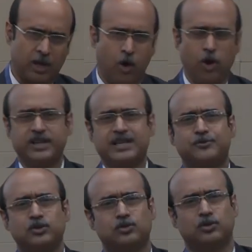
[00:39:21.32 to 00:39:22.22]
always
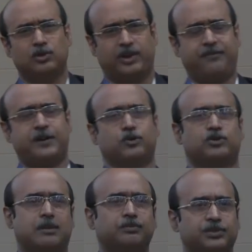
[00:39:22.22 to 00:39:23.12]
have to refer to
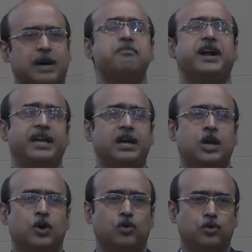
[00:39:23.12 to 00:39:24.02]
some, somebody
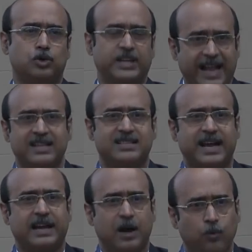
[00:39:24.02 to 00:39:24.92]
who tells
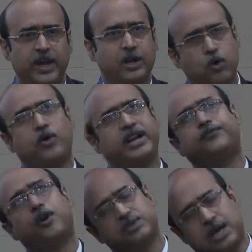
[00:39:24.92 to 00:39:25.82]
that we know it
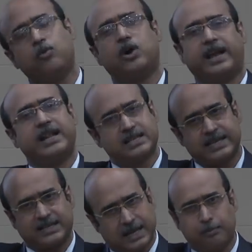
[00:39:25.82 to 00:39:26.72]
from someone else
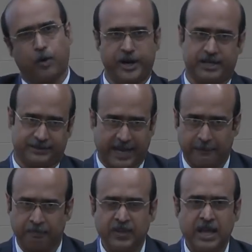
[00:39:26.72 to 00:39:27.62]
at some point of
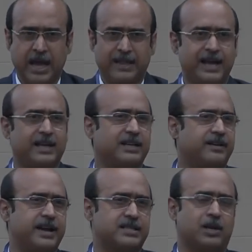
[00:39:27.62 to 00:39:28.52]
time. And that
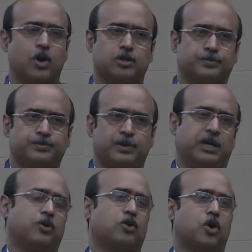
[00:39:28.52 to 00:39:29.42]
creates a lot of,
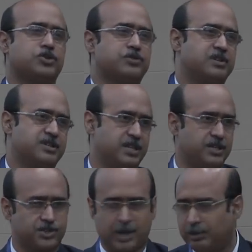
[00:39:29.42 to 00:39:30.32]
you know,
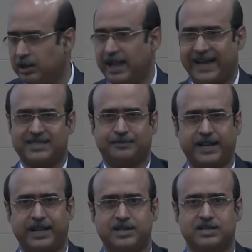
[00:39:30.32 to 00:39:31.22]
controversies, trouble,
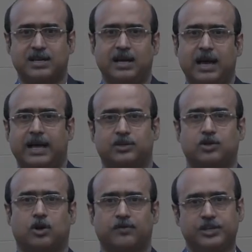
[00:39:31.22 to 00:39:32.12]
acceptance, and sort of